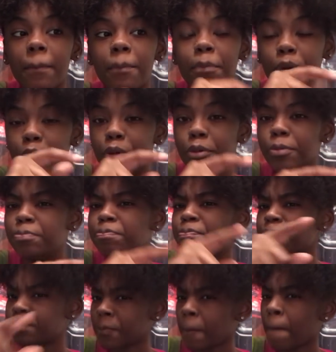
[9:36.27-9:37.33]
boom.
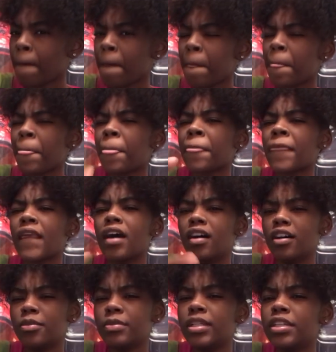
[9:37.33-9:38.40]

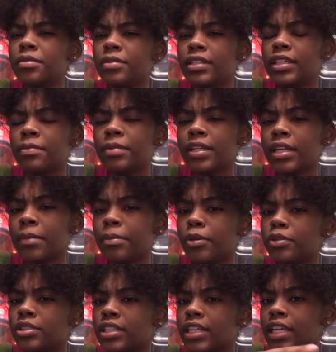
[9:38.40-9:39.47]
He be in
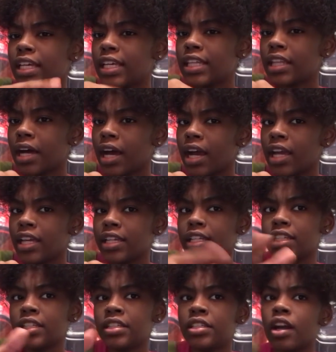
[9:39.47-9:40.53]
music. He like,
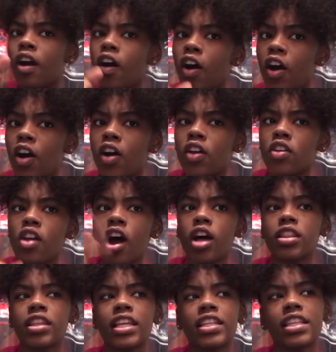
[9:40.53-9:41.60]
y'all
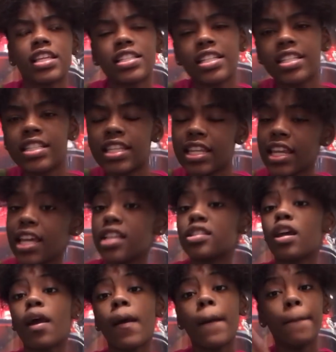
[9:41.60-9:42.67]
think this and this,
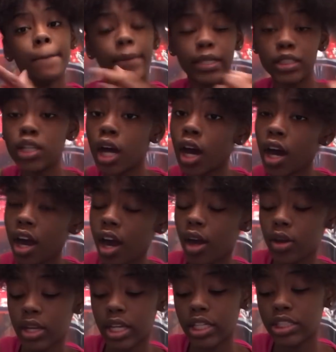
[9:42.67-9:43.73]
but y'all all
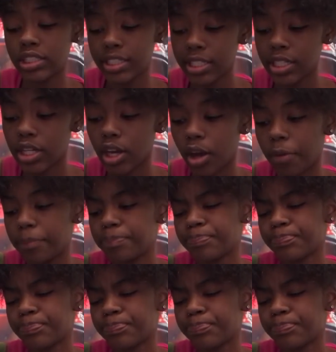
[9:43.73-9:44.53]
getting cheated on.